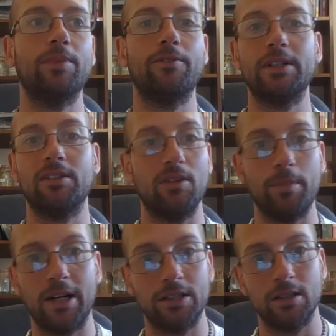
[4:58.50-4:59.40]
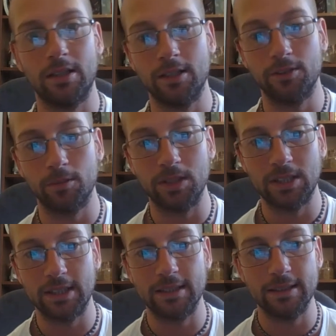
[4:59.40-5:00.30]
effectively martial arts from the
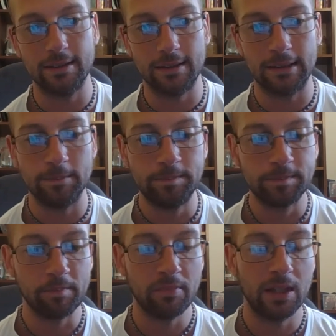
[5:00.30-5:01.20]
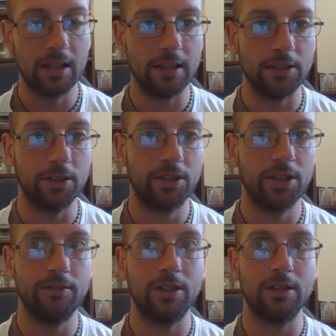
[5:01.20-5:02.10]
Chinese line. and you'll
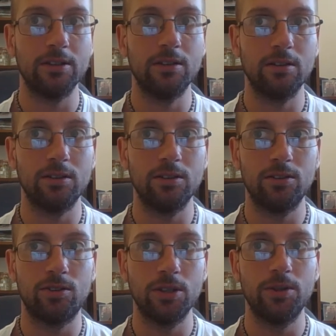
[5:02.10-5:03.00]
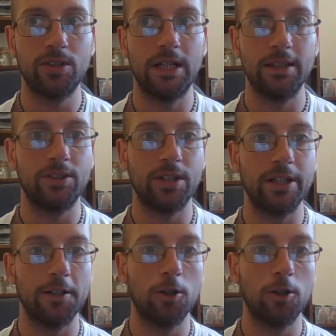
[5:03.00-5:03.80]
see that true science today